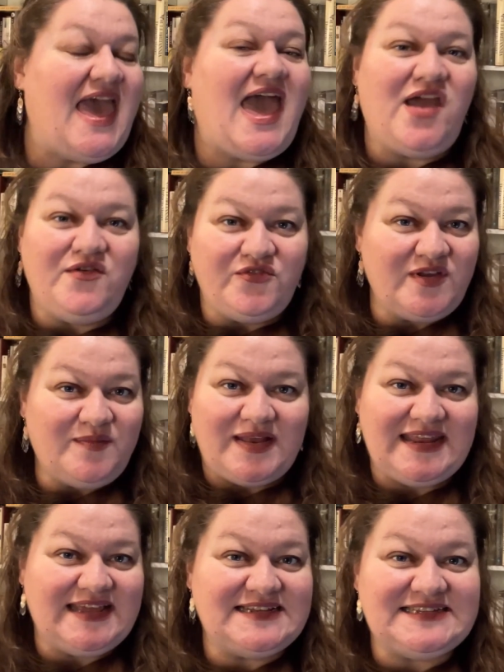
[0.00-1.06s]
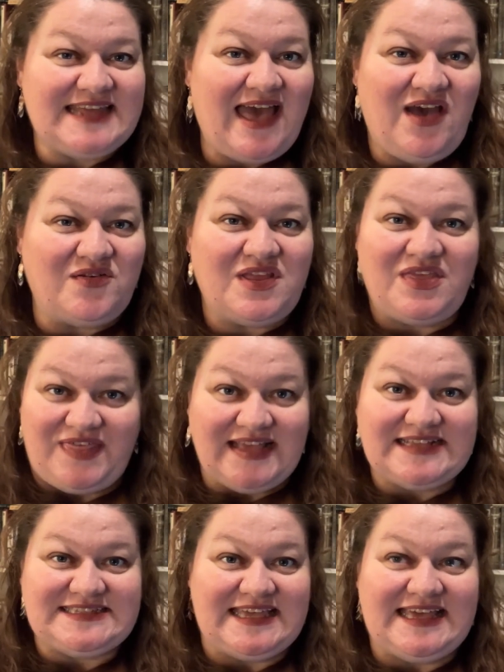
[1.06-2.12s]
Everybody in town
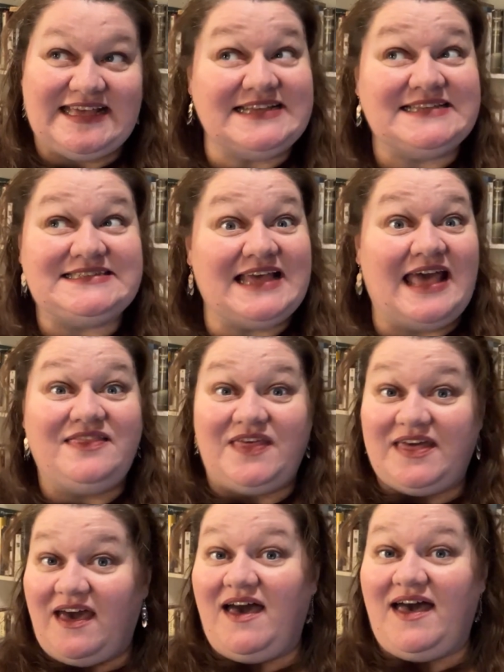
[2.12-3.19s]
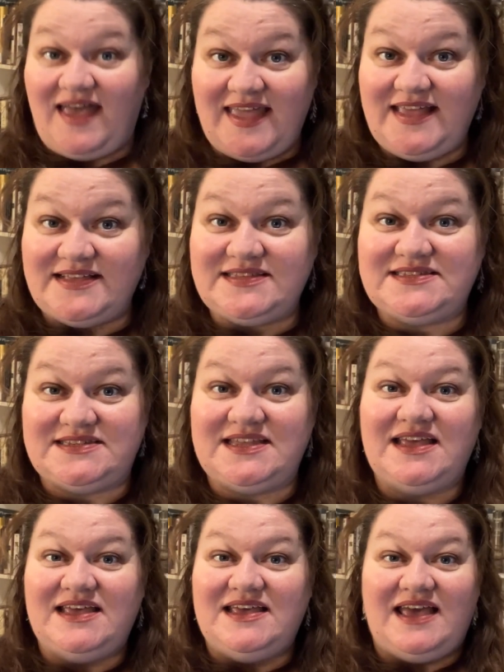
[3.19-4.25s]
thinks he is the highest
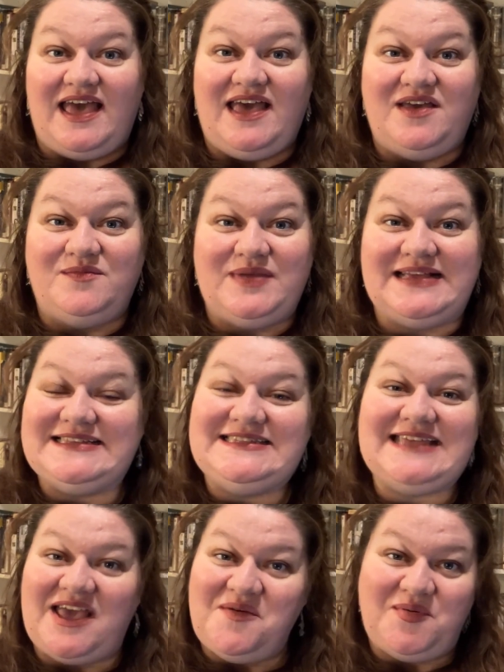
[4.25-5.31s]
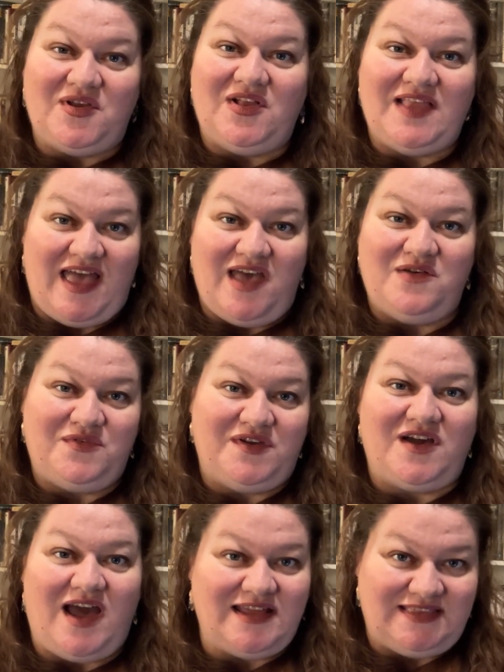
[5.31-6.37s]
example of
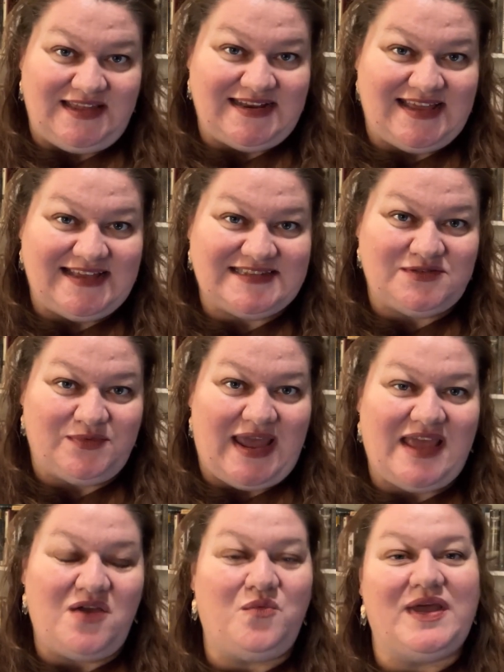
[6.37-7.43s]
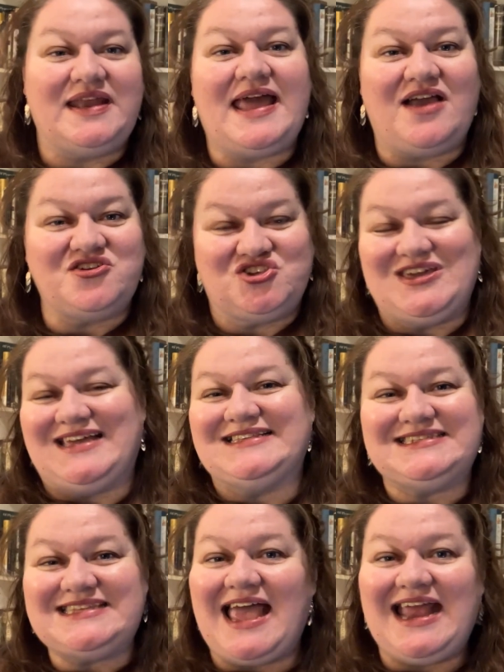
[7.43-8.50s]
godliness, right? When actually
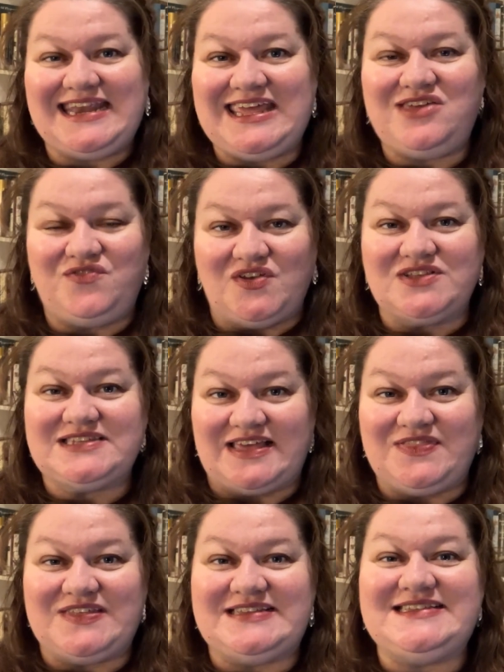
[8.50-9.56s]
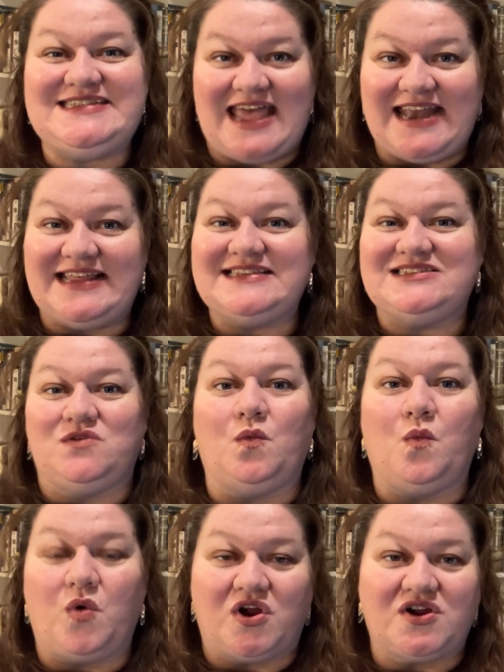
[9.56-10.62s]
inside he feels like the deadest,
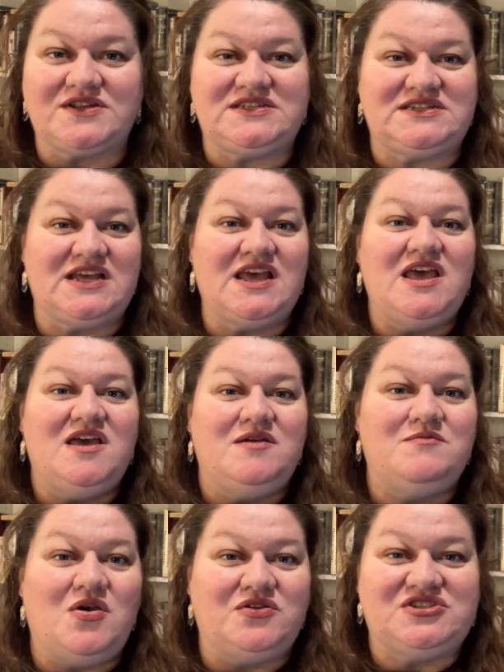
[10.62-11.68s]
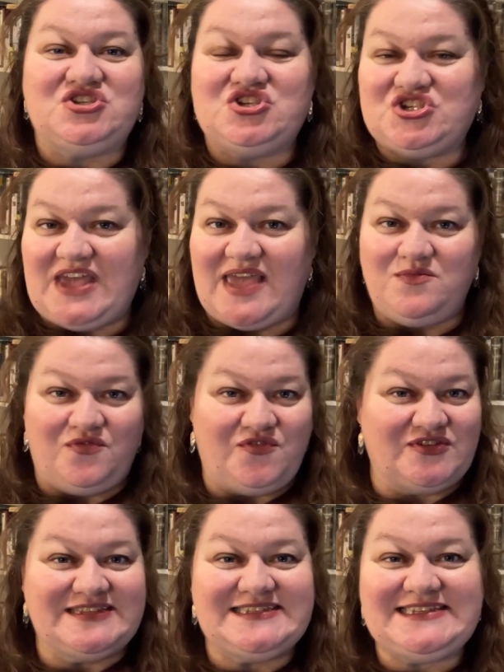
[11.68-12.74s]
worst, most
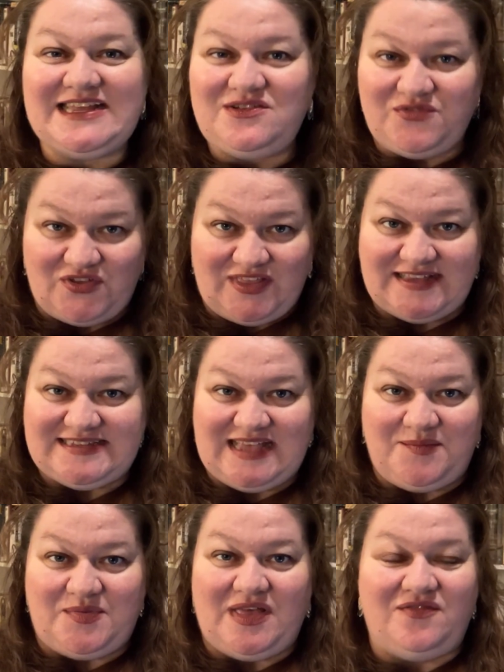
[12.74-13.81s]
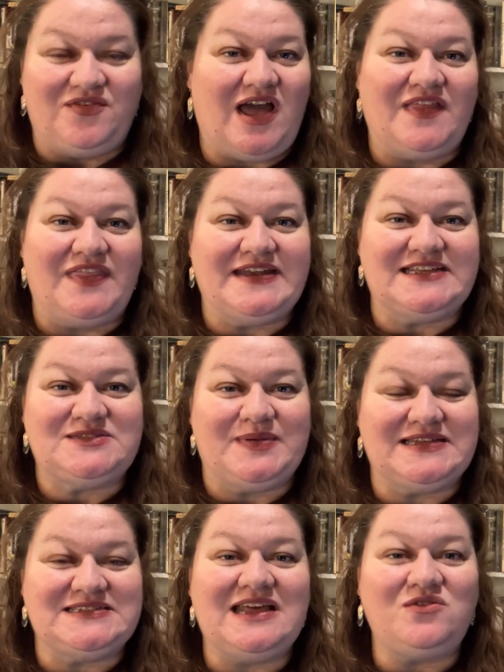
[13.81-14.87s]
shameful, sinful example of godliness,
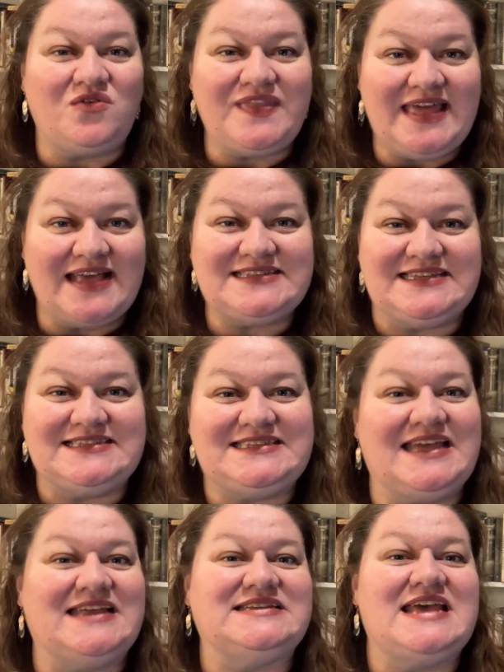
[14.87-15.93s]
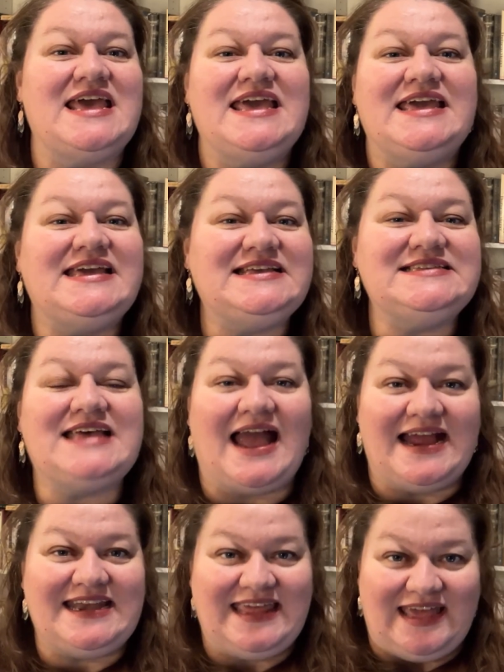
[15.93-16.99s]
because not only has he sinned, he's
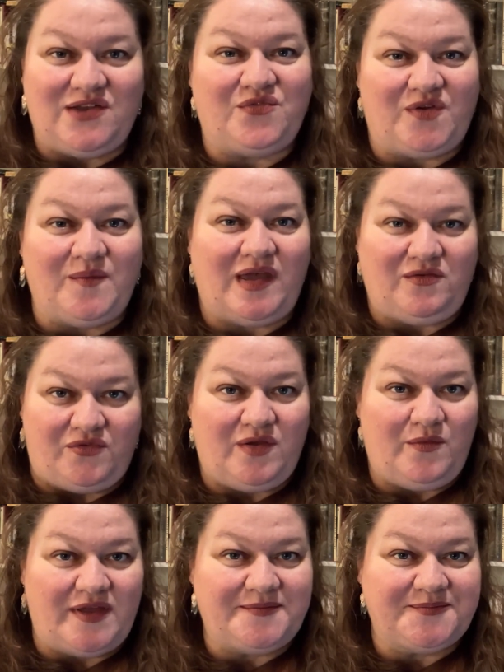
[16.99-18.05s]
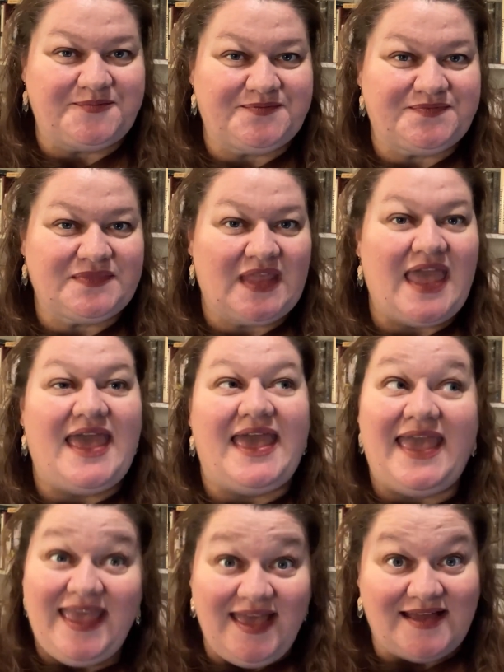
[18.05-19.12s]
hiding it from everyone
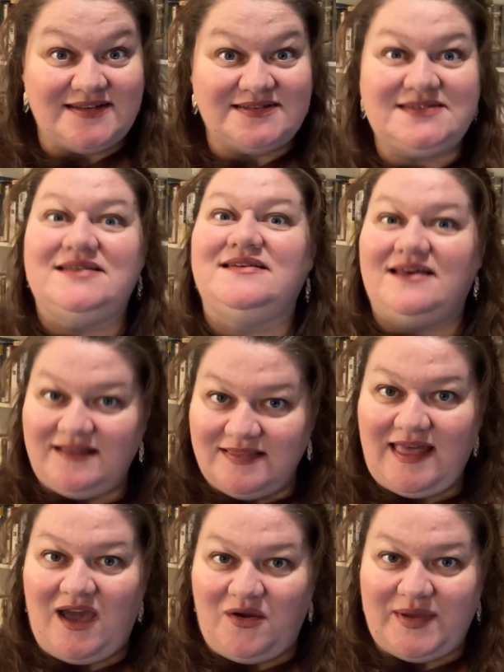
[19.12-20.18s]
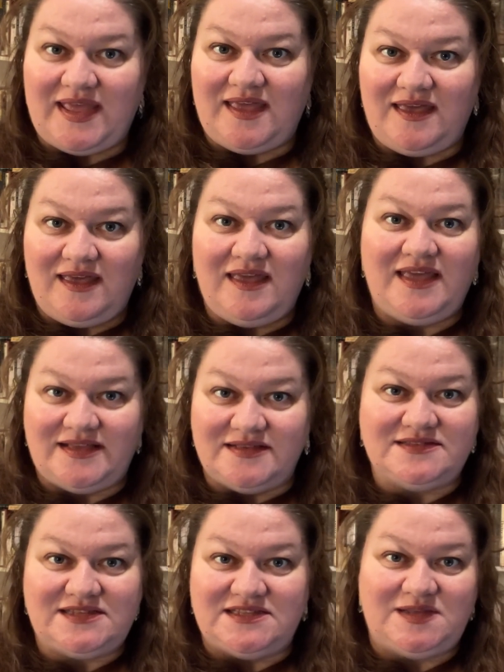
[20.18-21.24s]
and allowing
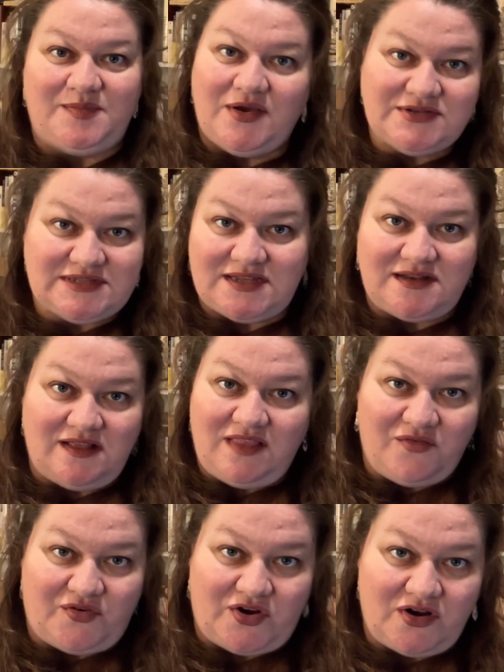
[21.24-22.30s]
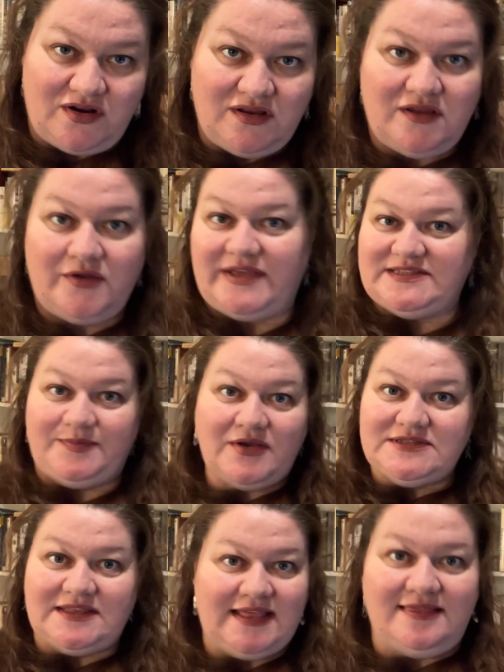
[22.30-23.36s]
his supposed lover, who he
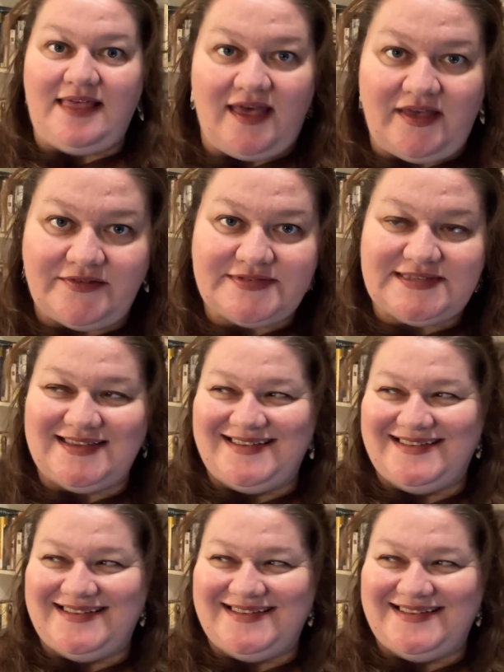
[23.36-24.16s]
supposedly loves,